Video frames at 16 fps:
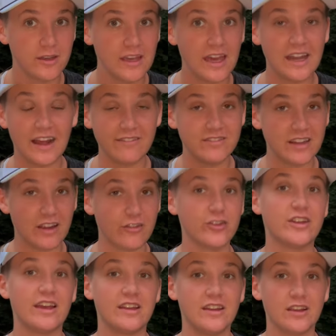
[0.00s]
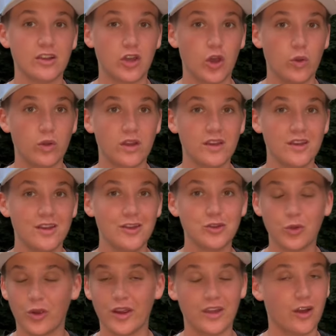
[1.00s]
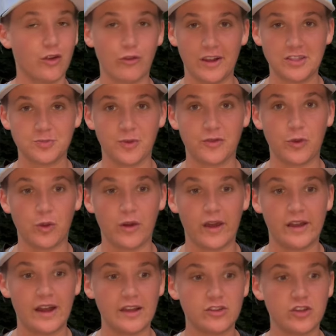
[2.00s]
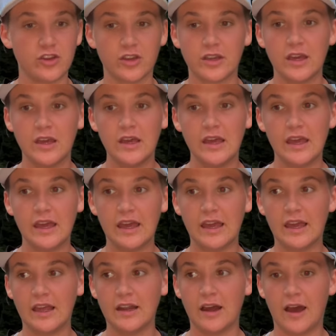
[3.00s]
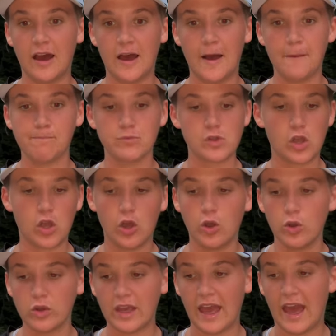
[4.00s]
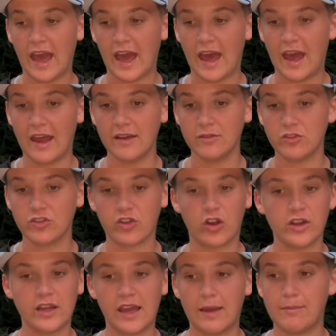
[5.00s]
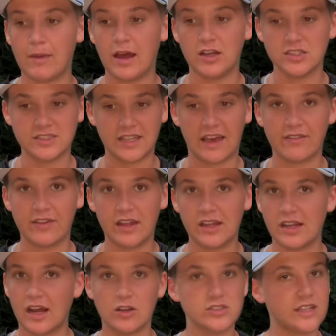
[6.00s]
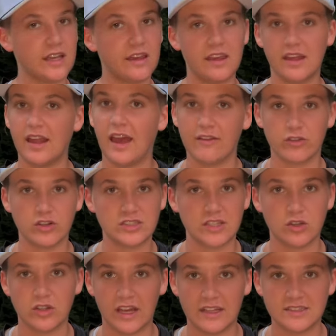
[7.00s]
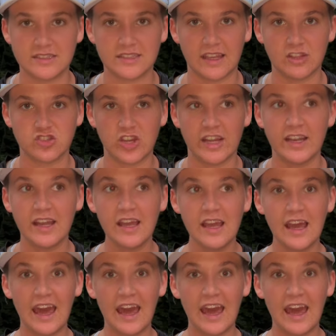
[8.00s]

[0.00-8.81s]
And I've never taken in Coke during a race before. And I took in um, Coke at starting at mile seven and I was taking it every single aid station.